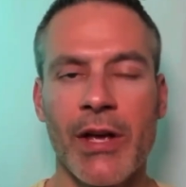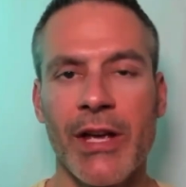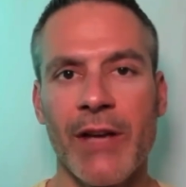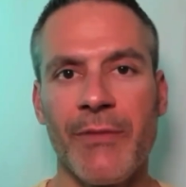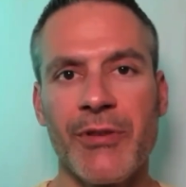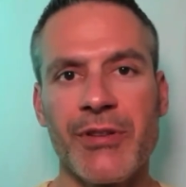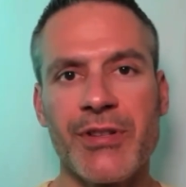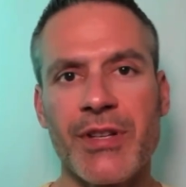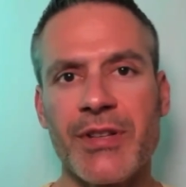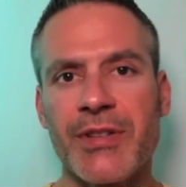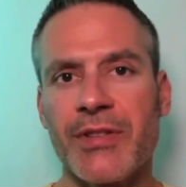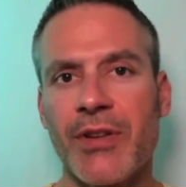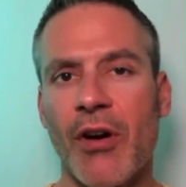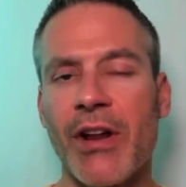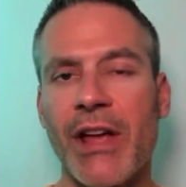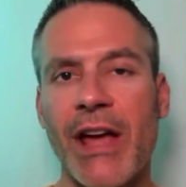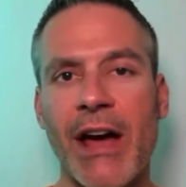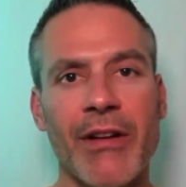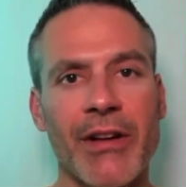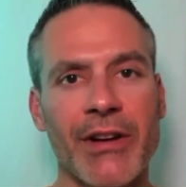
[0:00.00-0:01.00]
If you're just
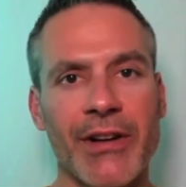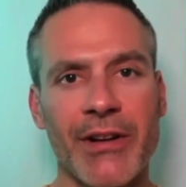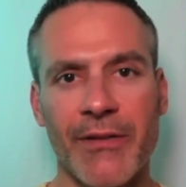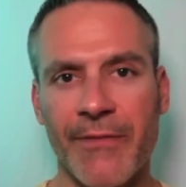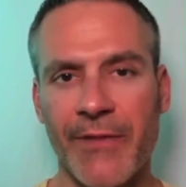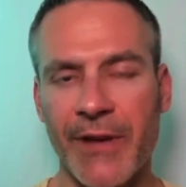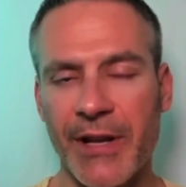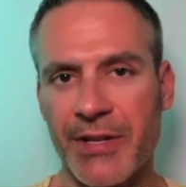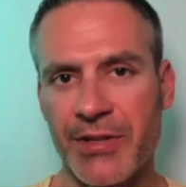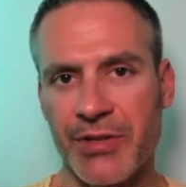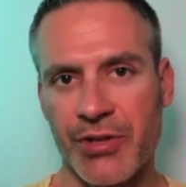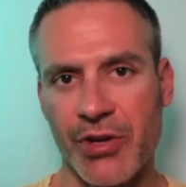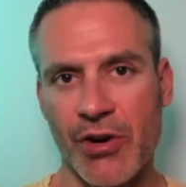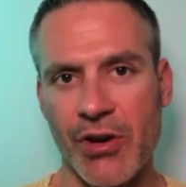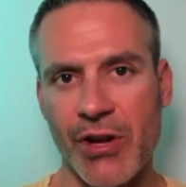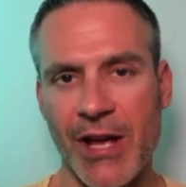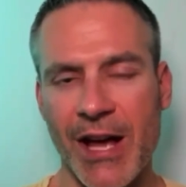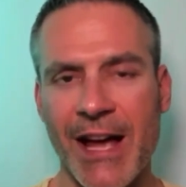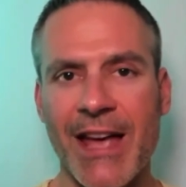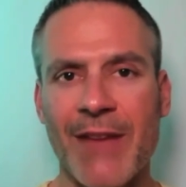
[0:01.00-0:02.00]
starting out on your fitness
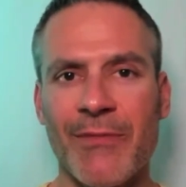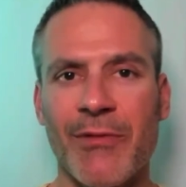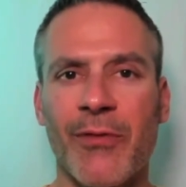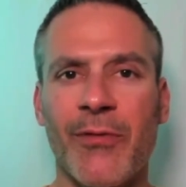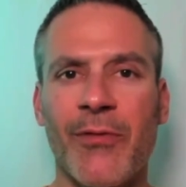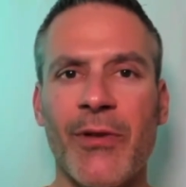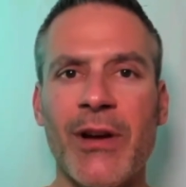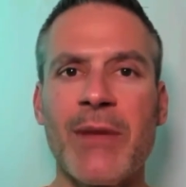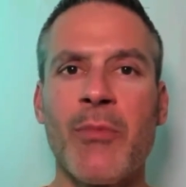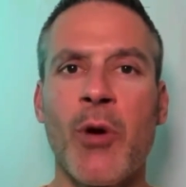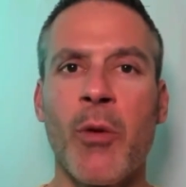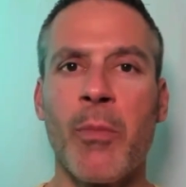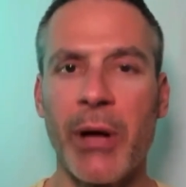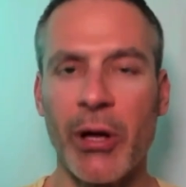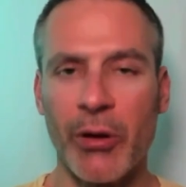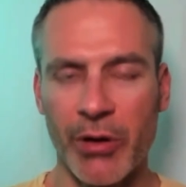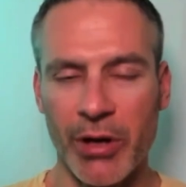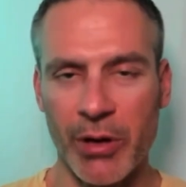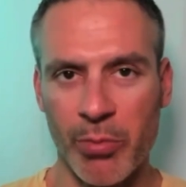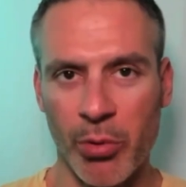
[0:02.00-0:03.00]
journey, I have a free
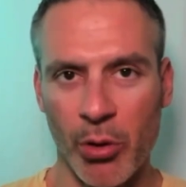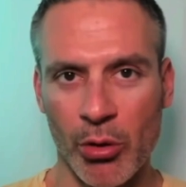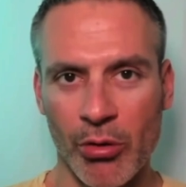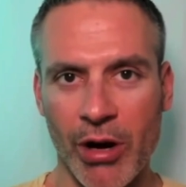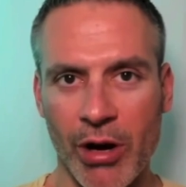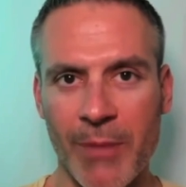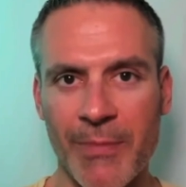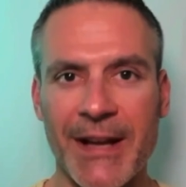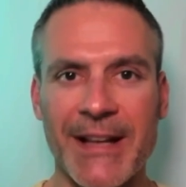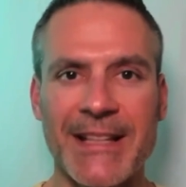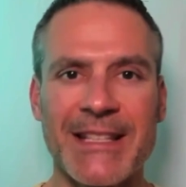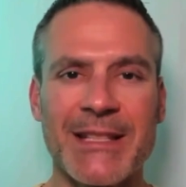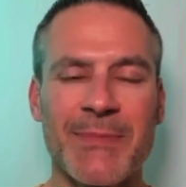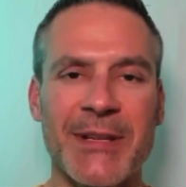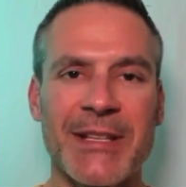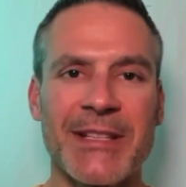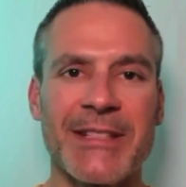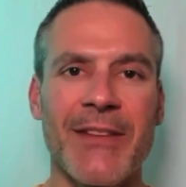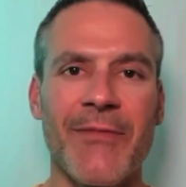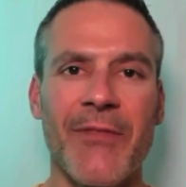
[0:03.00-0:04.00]
mobility program that is
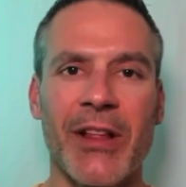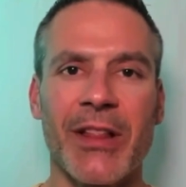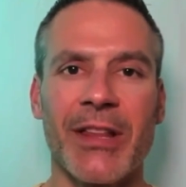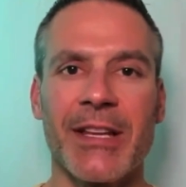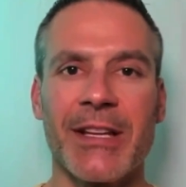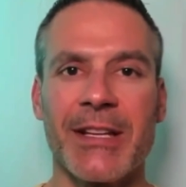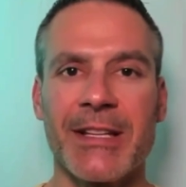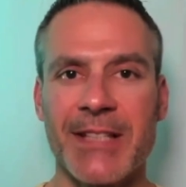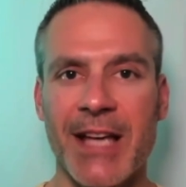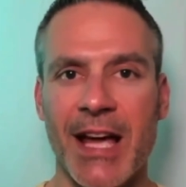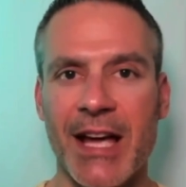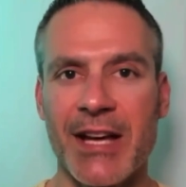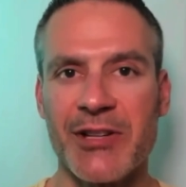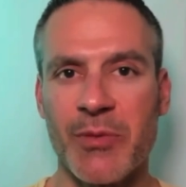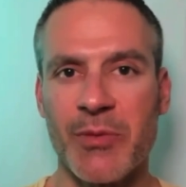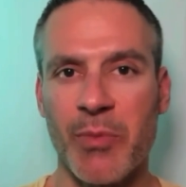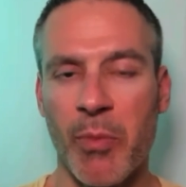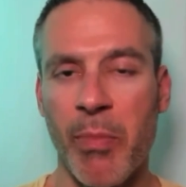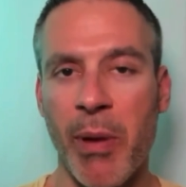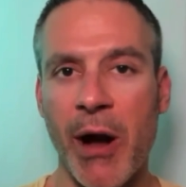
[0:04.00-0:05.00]
specifically
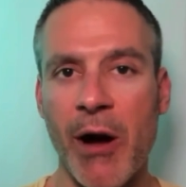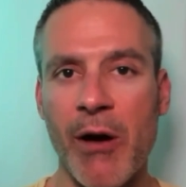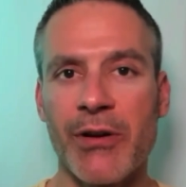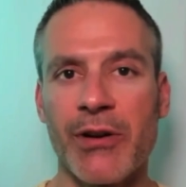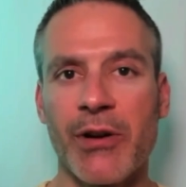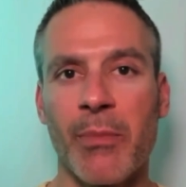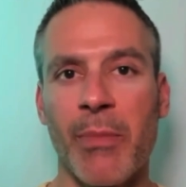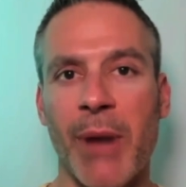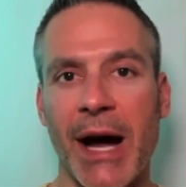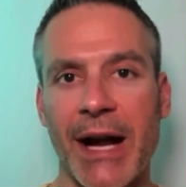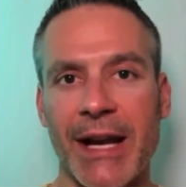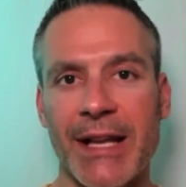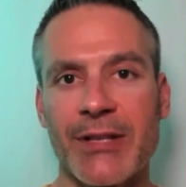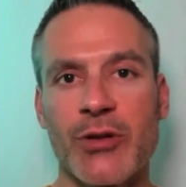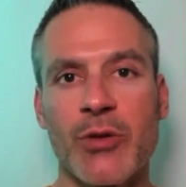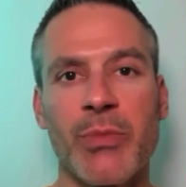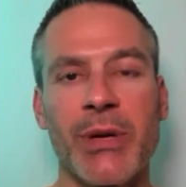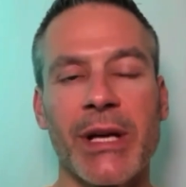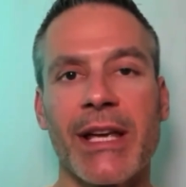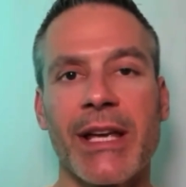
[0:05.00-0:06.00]
designed to prepare your body
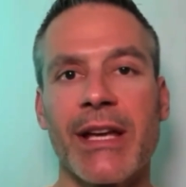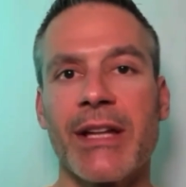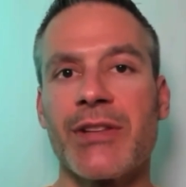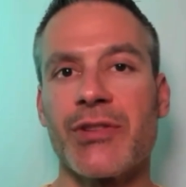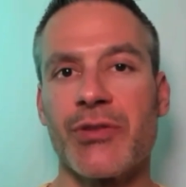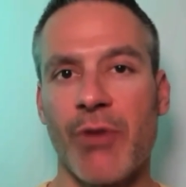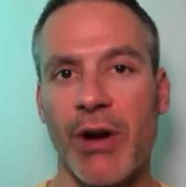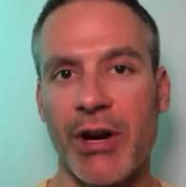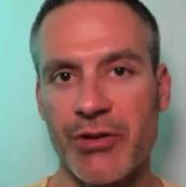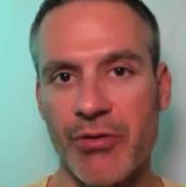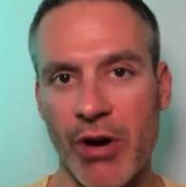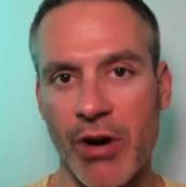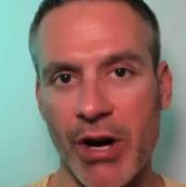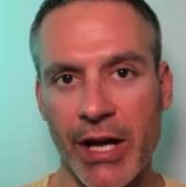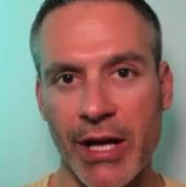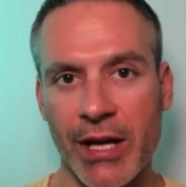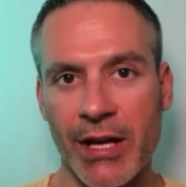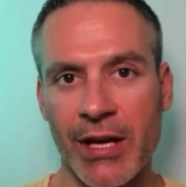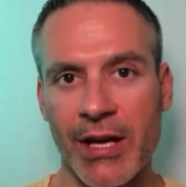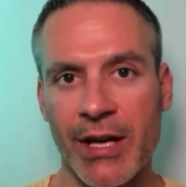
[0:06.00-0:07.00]
to begin strength
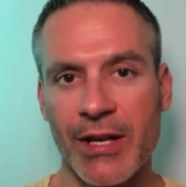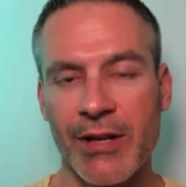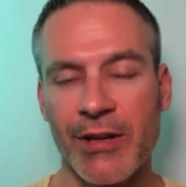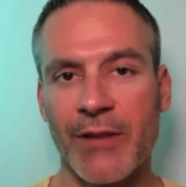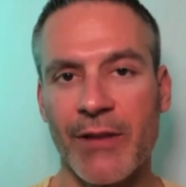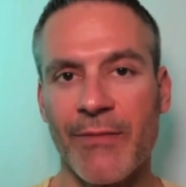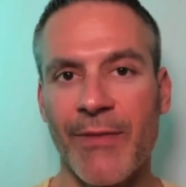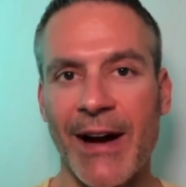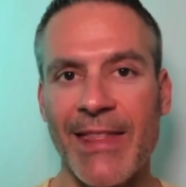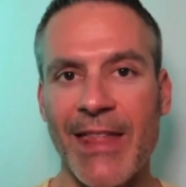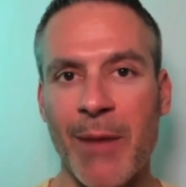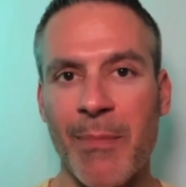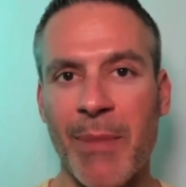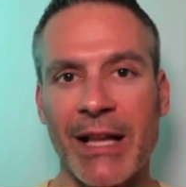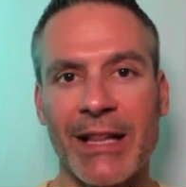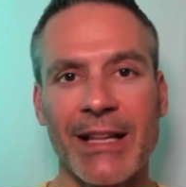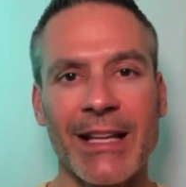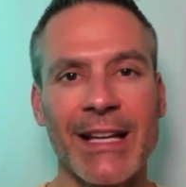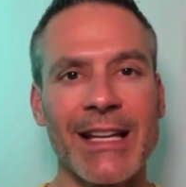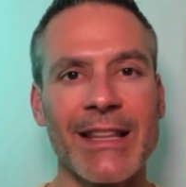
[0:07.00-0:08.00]
training. You can find that
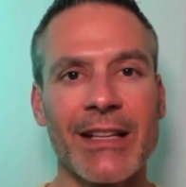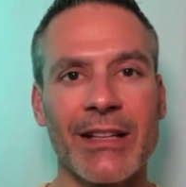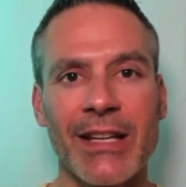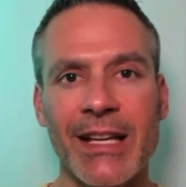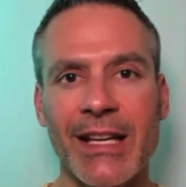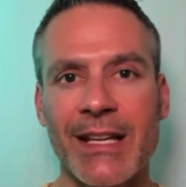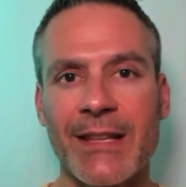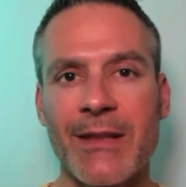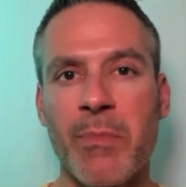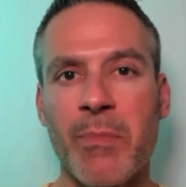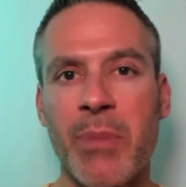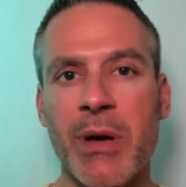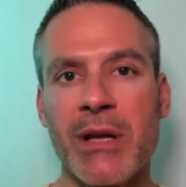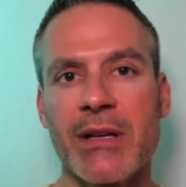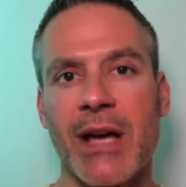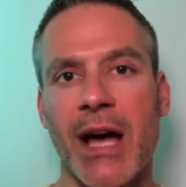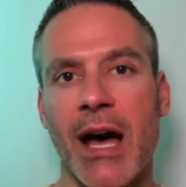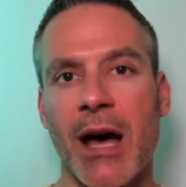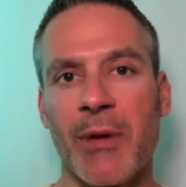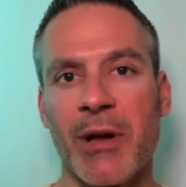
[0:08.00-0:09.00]
by clicking the link in the
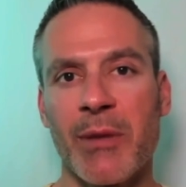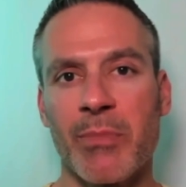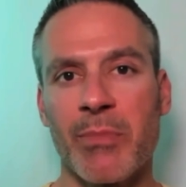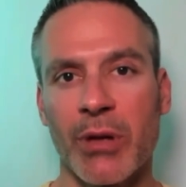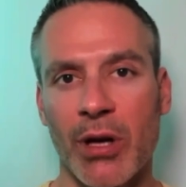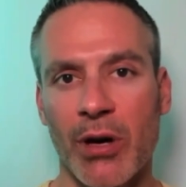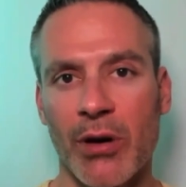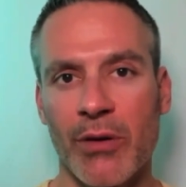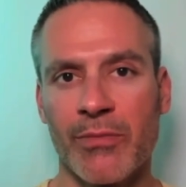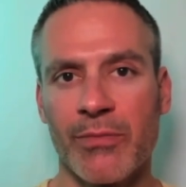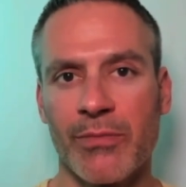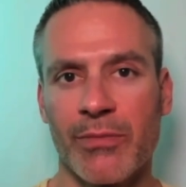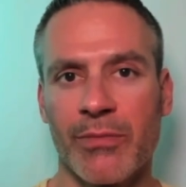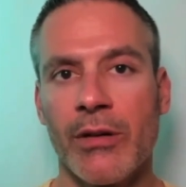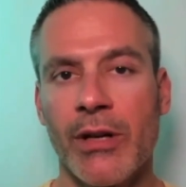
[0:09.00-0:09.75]
pinned comment below.